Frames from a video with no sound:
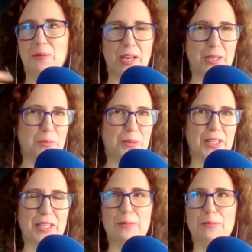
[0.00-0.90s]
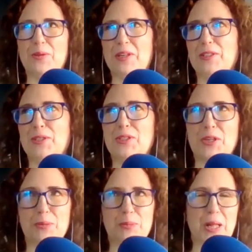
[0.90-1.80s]
write a book and I'm going to
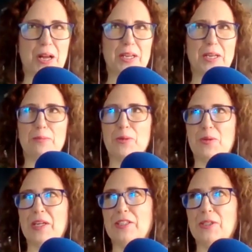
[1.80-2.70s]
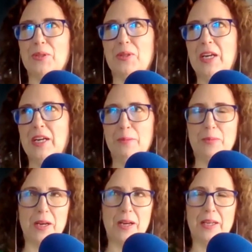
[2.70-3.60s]
start a blog and I'm going to
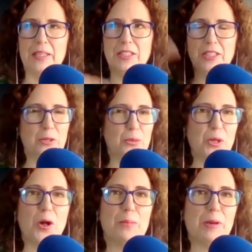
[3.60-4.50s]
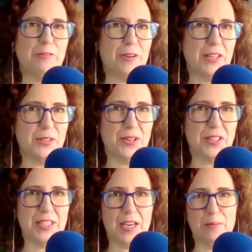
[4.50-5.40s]
get together with all my friends all the
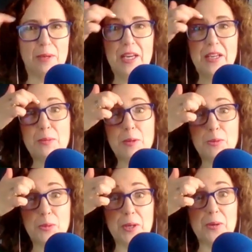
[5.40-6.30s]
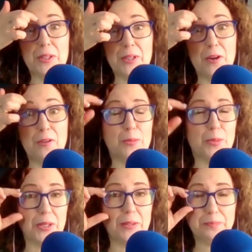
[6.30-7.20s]
time. Sometimes we go a little
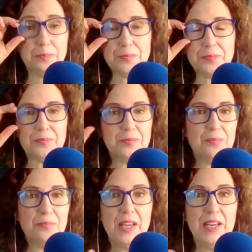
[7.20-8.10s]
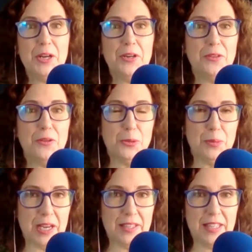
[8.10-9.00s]
overboard. None of those are
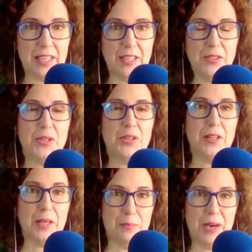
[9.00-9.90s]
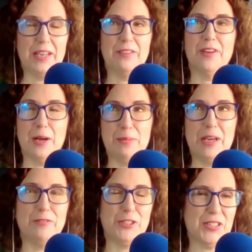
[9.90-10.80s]
bad things, although I may
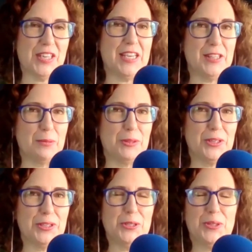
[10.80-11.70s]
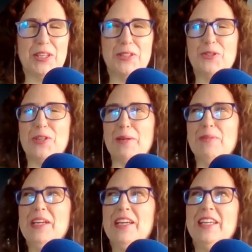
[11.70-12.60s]
have just taken them a little to the extreme.